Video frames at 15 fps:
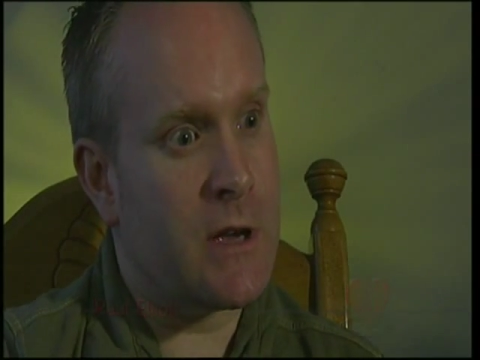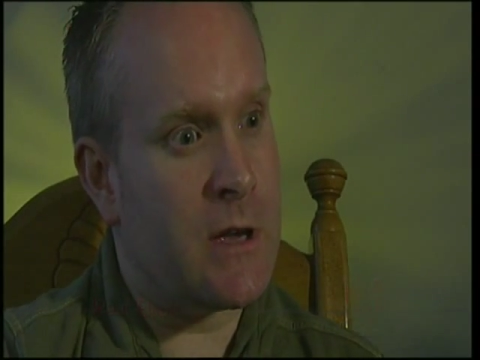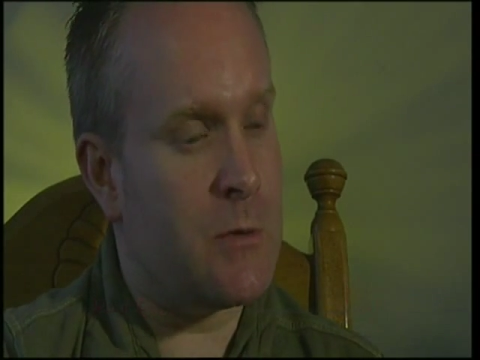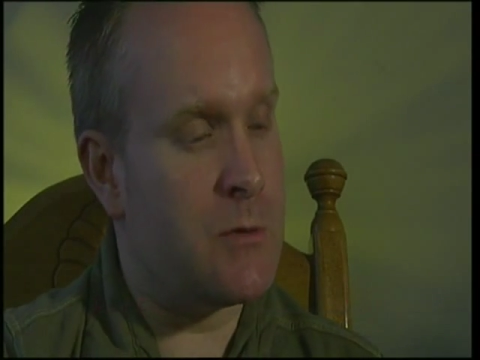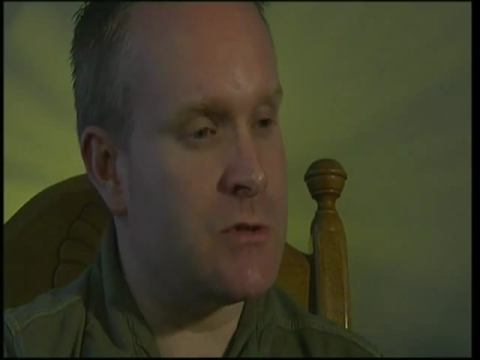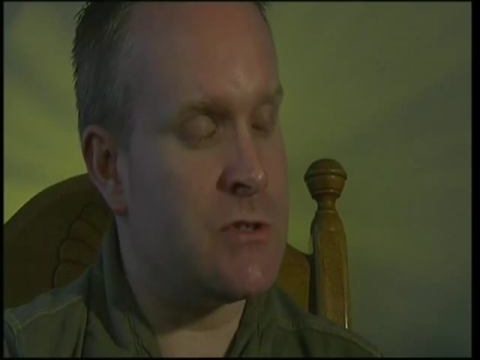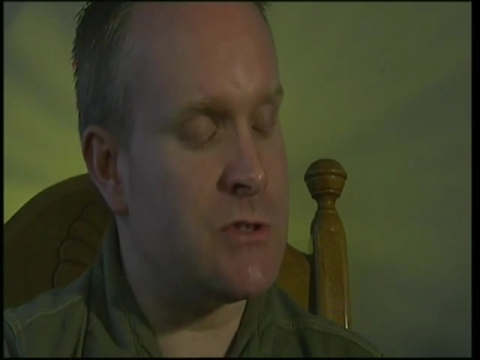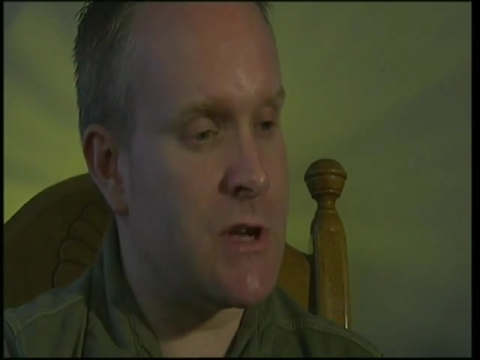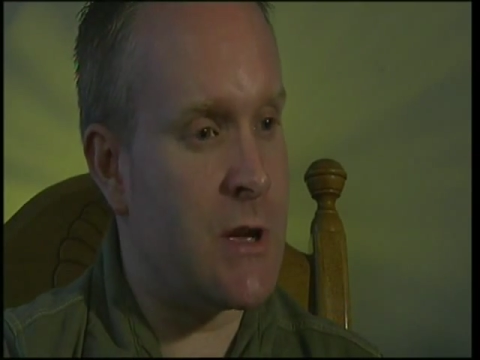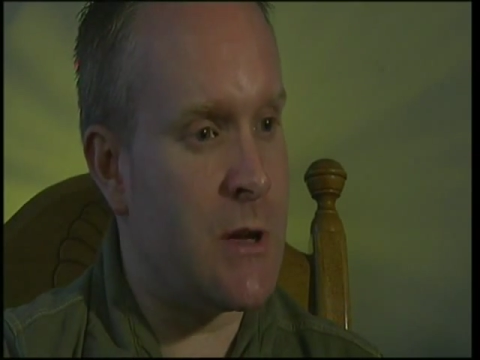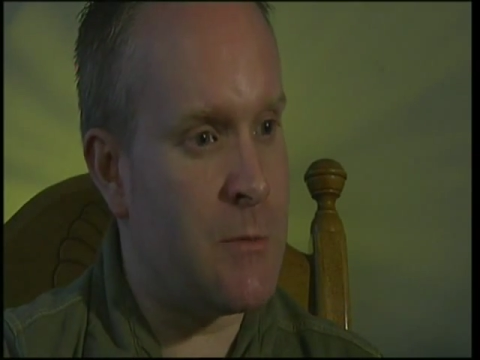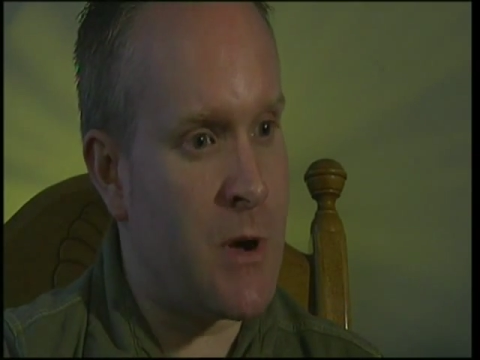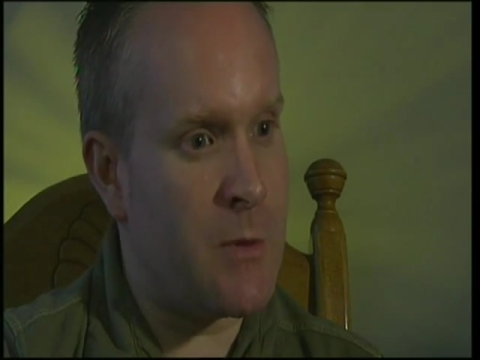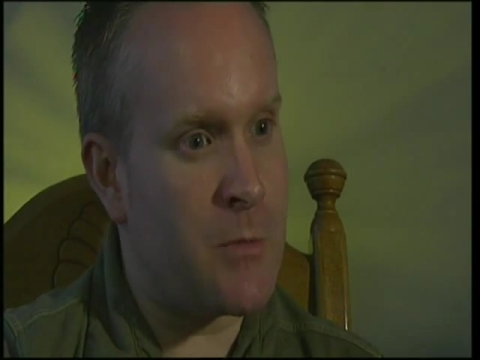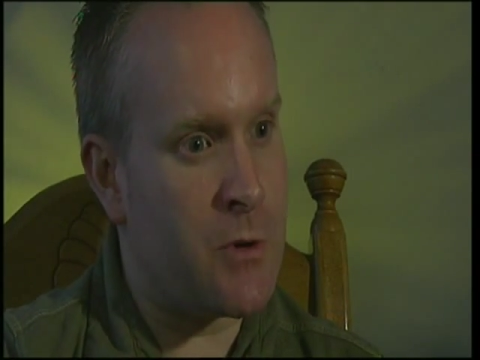he was
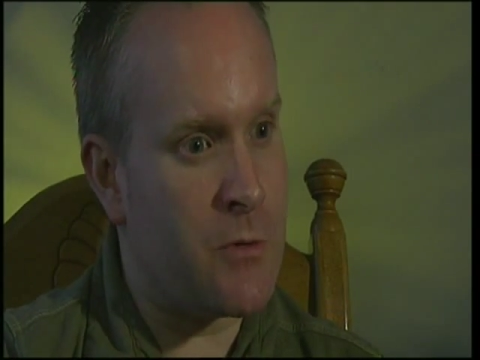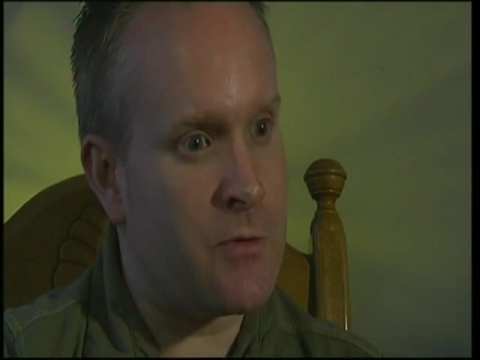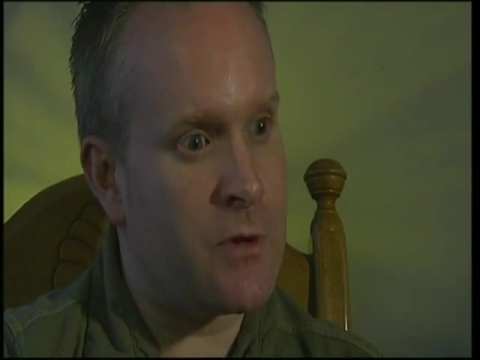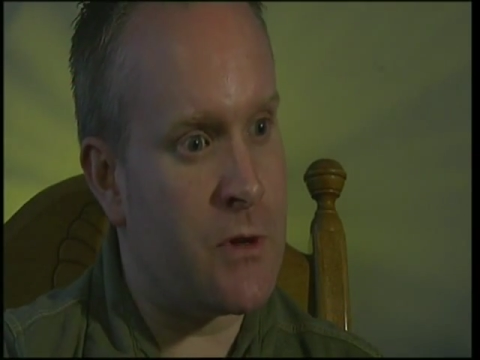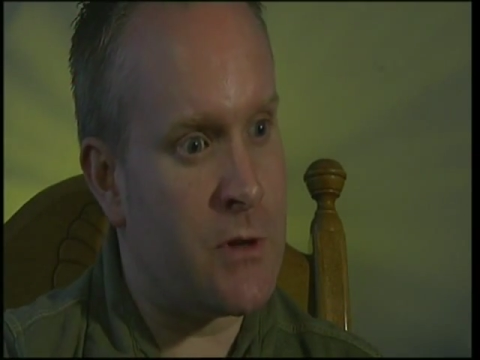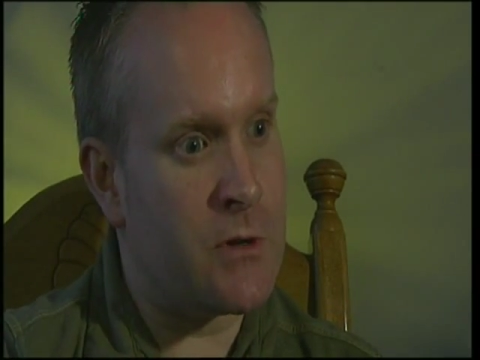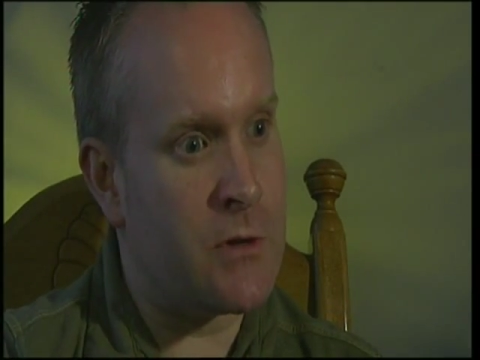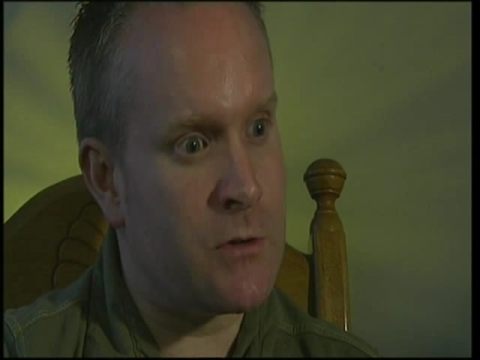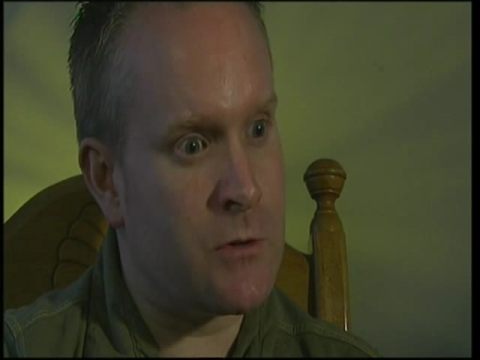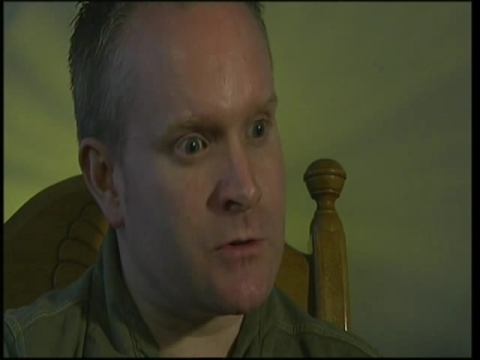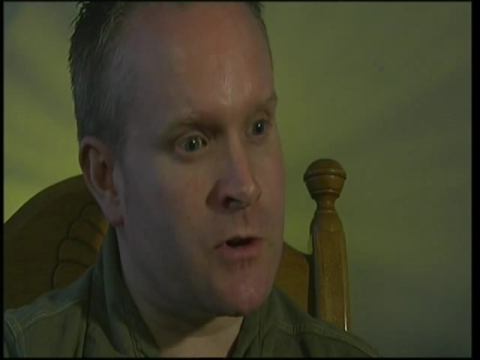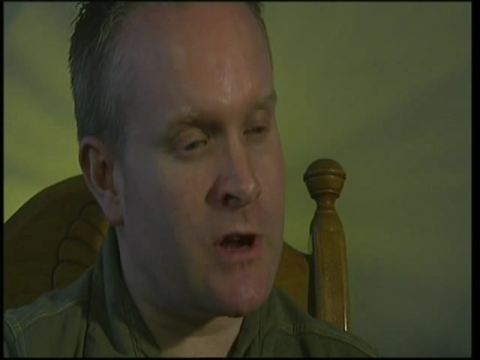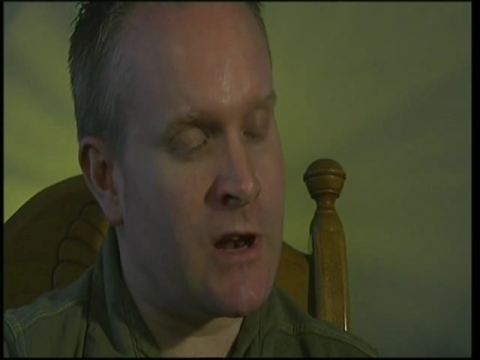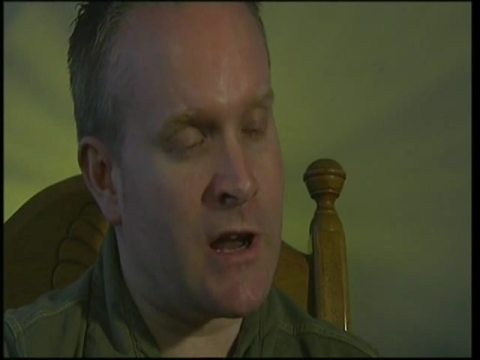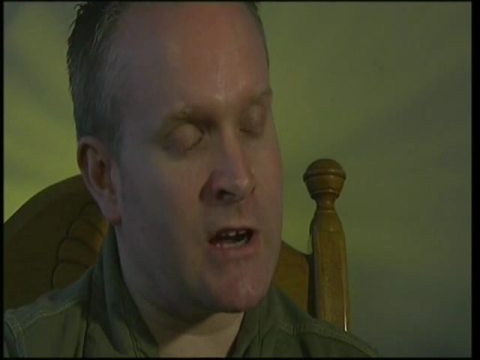a member of the, the
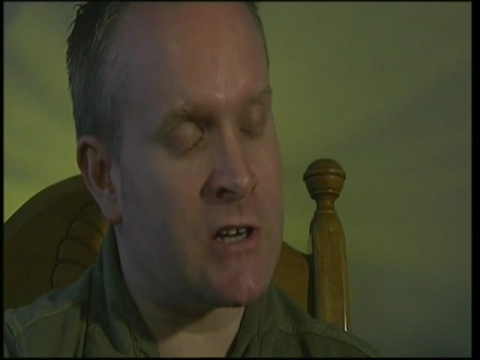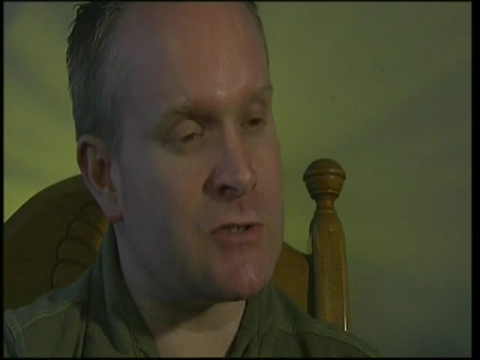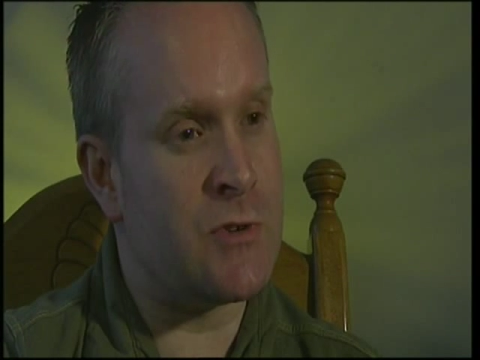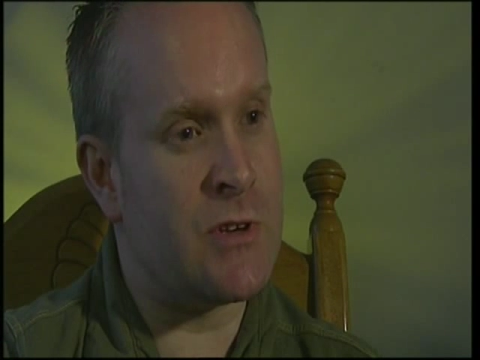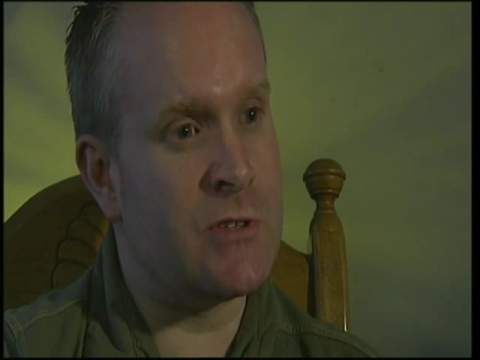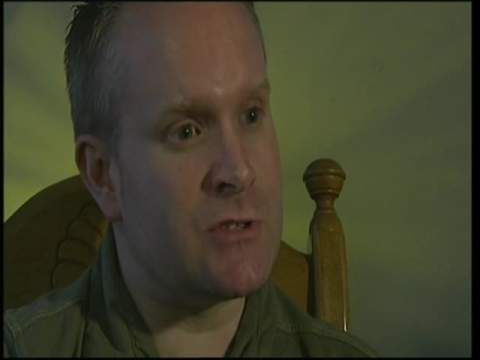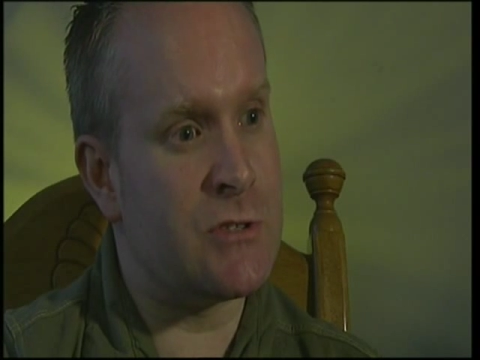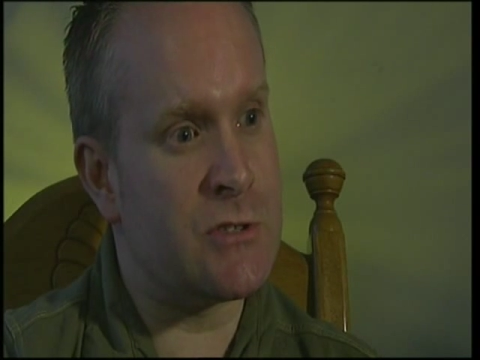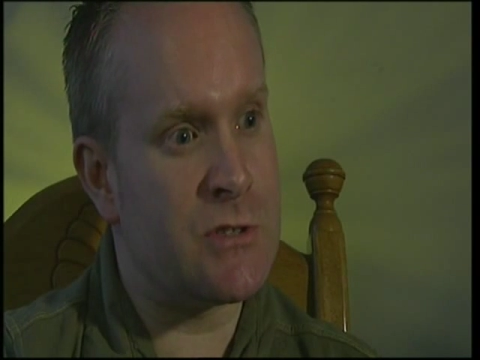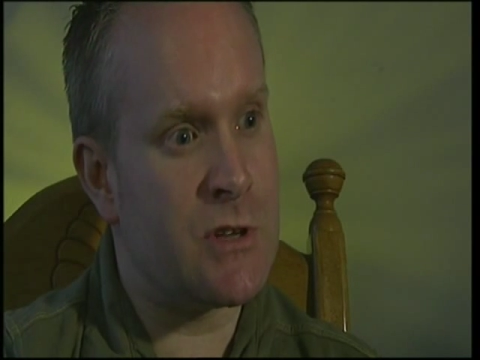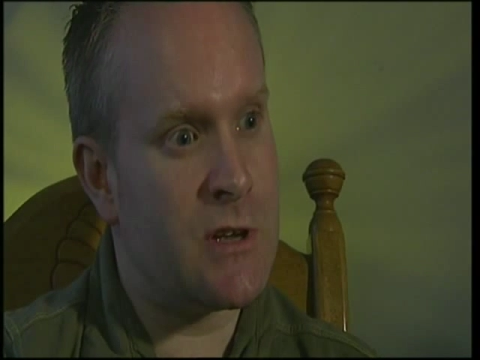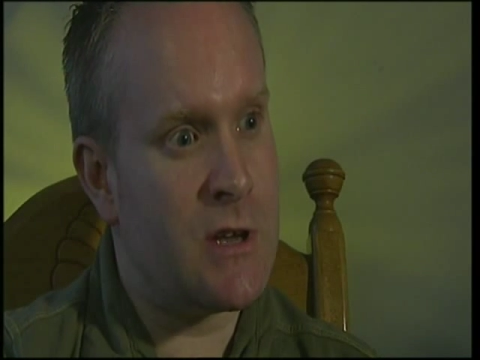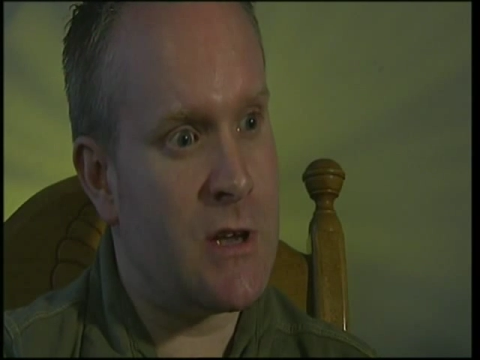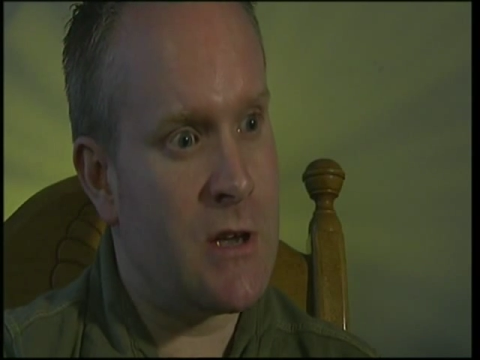Royal Irish Rangers,